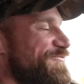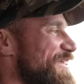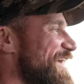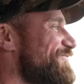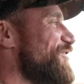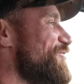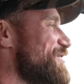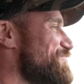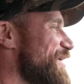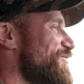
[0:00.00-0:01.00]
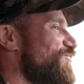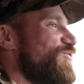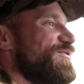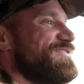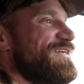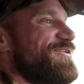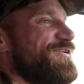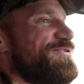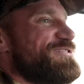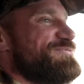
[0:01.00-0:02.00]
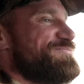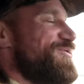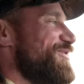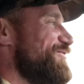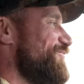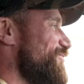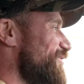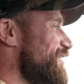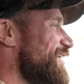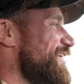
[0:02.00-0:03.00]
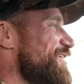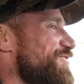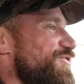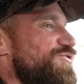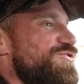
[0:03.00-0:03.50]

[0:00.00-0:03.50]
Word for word: we gave Noah and Ben awards at our Christmas party for the